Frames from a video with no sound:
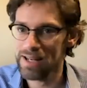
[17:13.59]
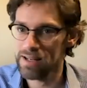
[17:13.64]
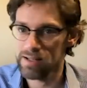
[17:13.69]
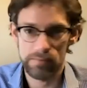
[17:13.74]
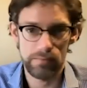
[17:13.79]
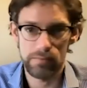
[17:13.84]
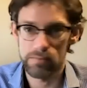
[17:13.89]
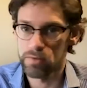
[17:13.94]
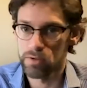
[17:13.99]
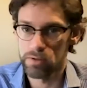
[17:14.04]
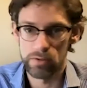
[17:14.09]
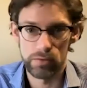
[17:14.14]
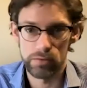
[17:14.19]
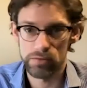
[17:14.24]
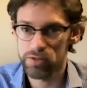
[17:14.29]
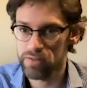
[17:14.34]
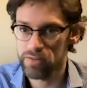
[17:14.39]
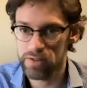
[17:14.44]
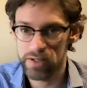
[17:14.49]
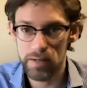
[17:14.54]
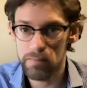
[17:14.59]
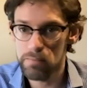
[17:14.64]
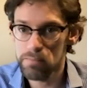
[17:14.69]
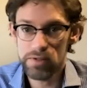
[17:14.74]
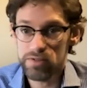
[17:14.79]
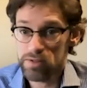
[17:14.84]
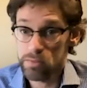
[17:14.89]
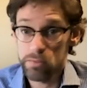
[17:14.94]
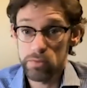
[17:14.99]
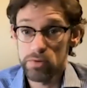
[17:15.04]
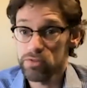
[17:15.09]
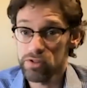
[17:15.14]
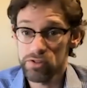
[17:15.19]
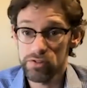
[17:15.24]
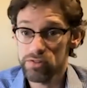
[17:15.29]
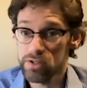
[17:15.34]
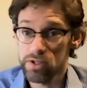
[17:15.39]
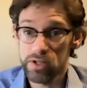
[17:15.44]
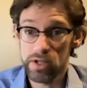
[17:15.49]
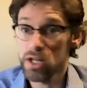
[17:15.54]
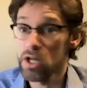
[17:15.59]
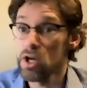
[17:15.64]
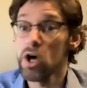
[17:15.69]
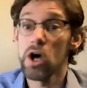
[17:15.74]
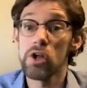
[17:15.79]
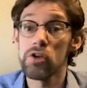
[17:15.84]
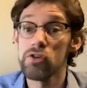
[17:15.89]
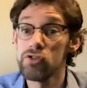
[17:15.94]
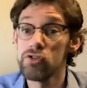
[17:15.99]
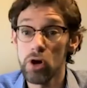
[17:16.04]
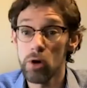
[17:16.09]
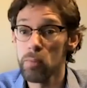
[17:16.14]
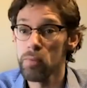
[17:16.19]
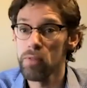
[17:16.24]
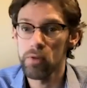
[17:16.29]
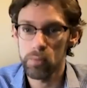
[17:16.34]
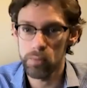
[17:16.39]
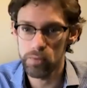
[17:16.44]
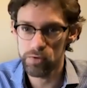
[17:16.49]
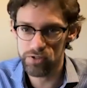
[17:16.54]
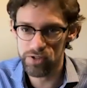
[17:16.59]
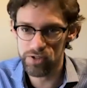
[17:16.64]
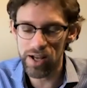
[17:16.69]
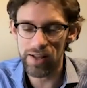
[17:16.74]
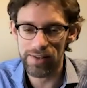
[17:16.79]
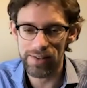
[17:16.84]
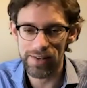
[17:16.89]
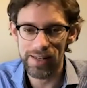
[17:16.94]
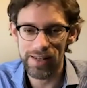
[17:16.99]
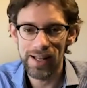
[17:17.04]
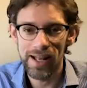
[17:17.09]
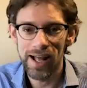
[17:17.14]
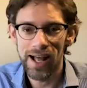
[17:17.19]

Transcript: I'd not looked at the numbers. It was just a job that was done.